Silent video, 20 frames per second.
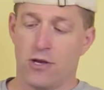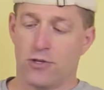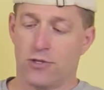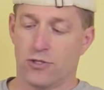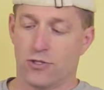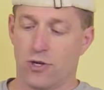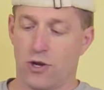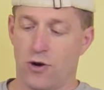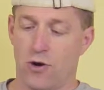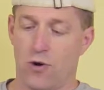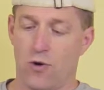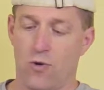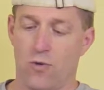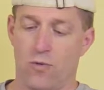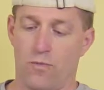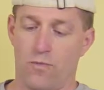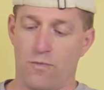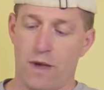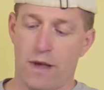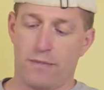
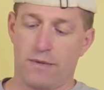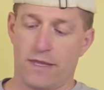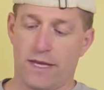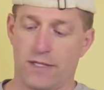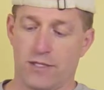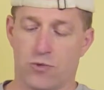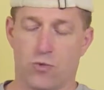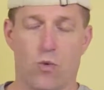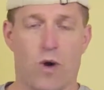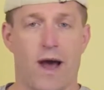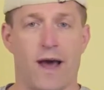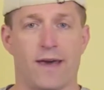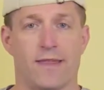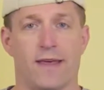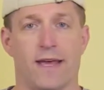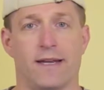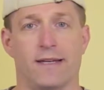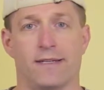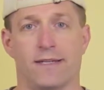So maybe that's why they